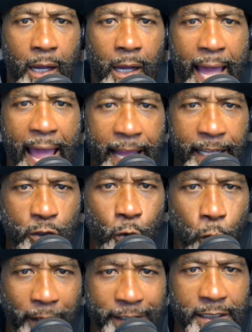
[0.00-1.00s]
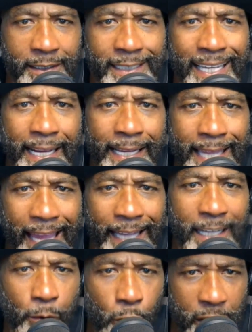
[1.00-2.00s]
Ask questions, get engaged.
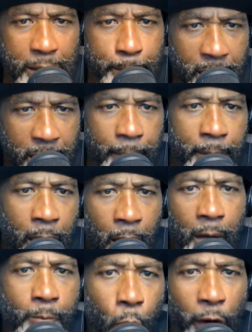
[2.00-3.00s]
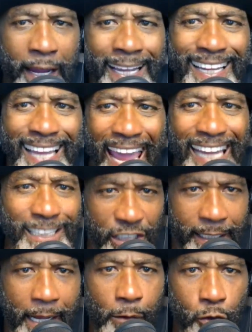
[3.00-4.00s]
I want this to become more engaging.
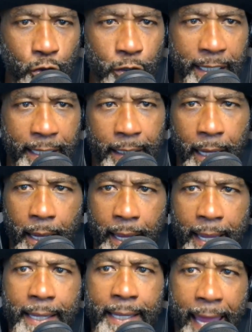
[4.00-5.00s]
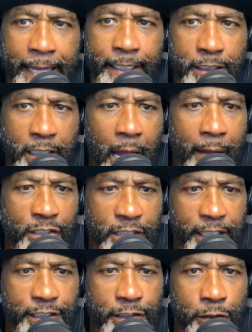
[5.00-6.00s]
I want you to get engaged in
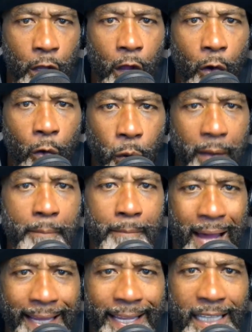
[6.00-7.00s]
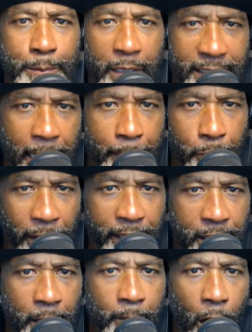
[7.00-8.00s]
conversation with my guests, because I bring
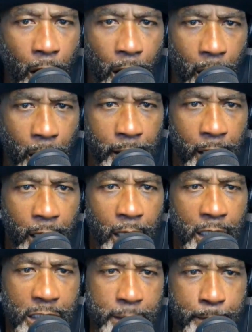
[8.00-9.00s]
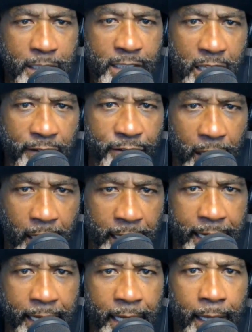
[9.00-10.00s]
them on
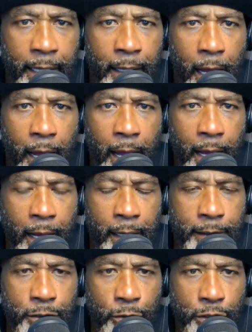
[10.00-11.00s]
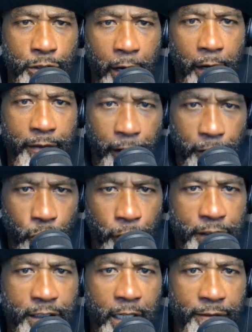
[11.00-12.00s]
specifically to share their
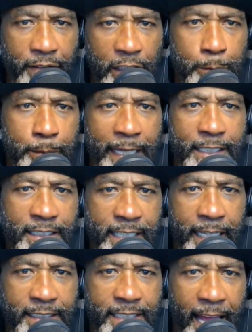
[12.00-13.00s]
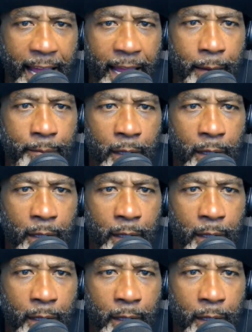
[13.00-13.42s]
journeys and adventures, but at the same time,